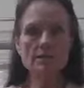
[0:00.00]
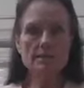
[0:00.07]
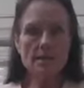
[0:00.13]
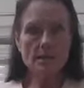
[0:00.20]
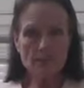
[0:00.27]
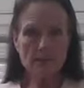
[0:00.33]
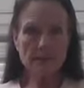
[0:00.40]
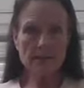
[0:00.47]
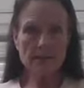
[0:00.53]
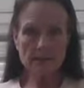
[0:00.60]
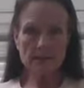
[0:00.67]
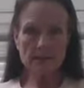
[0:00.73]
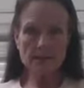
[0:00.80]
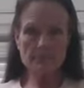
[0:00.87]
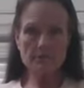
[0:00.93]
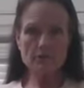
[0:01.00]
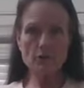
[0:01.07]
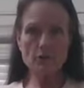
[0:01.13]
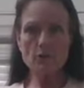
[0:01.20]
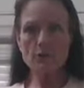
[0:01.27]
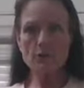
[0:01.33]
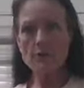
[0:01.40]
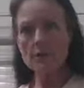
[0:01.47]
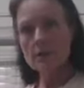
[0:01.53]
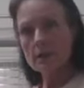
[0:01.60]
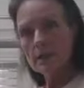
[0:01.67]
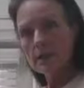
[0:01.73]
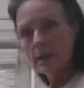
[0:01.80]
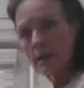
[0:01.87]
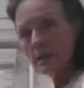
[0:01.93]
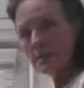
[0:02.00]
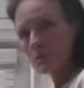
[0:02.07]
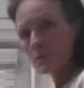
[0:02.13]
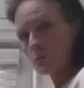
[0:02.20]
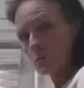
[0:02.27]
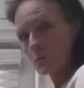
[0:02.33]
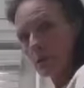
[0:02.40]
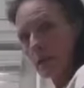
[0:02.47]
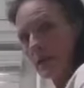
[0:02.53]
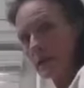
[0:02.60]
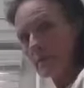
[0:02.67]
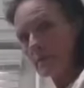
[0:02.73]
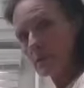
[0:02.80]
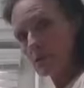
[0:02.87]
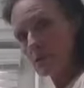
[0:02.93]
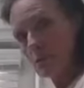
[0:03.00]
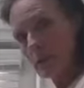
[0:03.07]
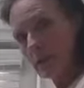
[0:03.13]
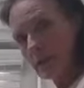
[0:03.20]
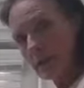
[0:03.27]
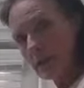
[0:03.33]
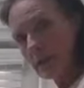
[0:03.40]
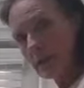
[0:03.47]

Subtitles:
our dumping lymph node. It's right in between